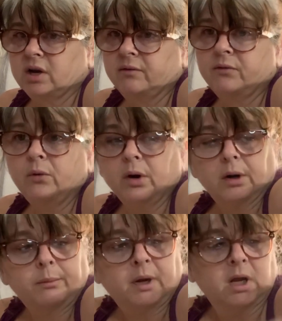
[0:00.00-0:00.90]

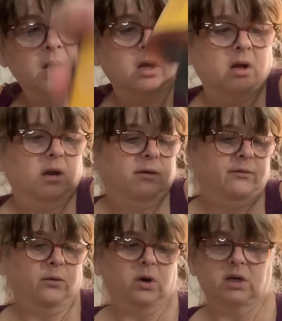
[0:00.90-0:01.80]
form
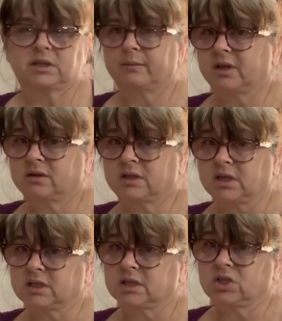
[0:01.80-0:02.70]
for some of those
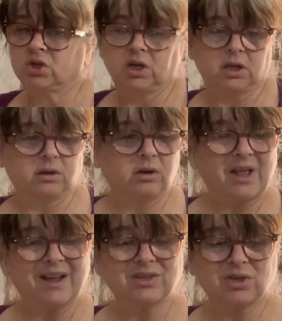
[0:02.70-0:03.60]
things that you need a little
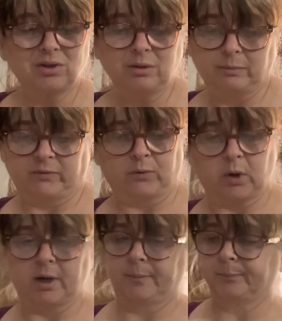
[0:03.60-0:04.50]
extra ink
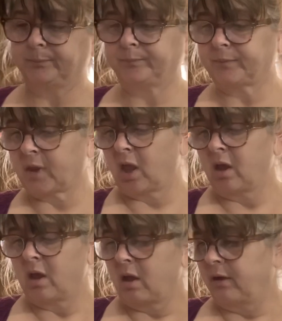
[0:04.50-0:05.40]
for.
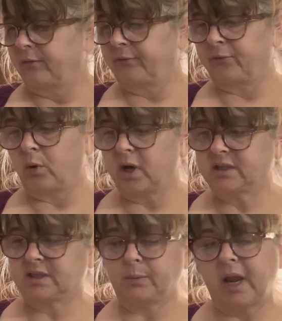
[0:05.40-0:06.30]
For
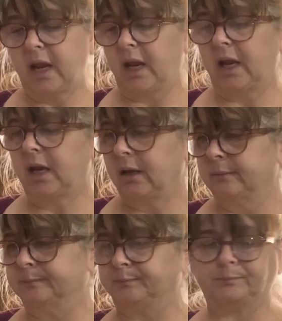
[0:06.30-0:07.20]
suede,
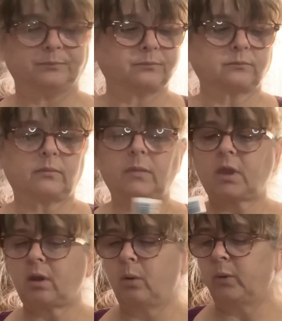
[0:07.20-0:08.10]

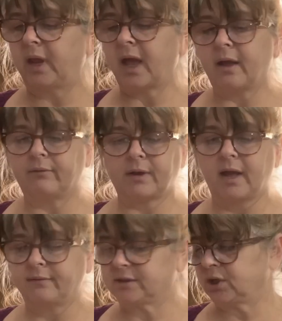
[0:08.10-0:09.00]
I
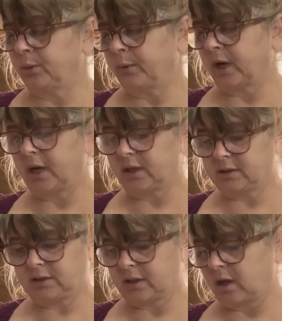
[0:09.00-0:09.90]
have
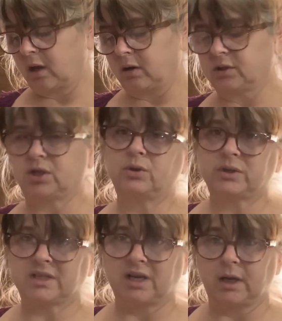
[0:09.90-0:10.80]
two
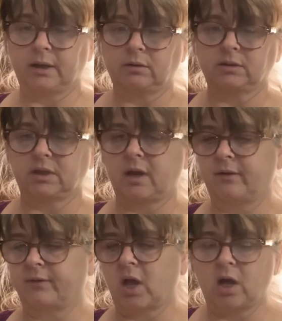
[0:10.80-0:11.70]
styles
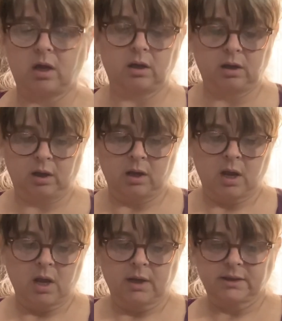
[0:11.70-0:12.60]
of UGG.
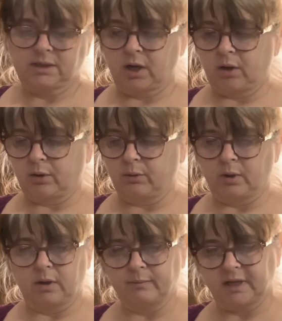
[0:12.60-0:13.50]
So
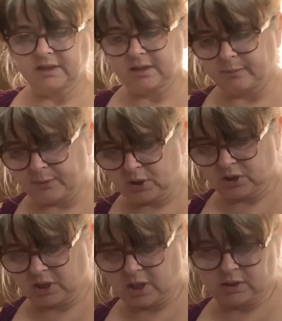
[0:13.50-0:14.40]
that's the
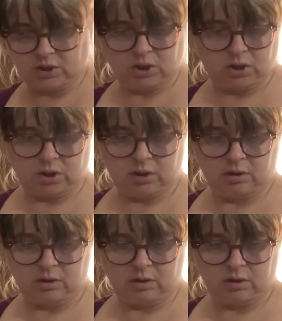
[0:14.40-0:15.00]
protector